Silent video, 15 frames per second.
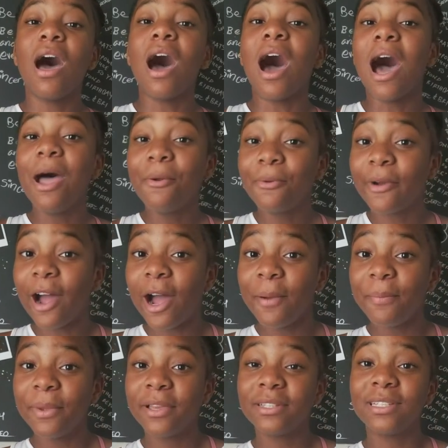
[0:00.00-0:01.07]
I rap
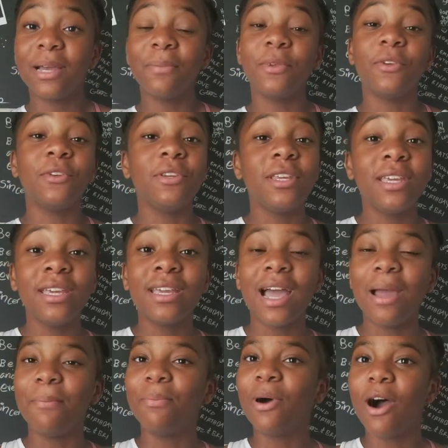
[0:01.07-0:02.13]
because I'm unique,
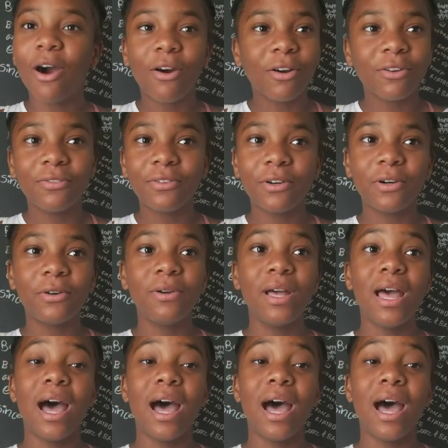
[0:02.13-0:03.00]
I'm powerful,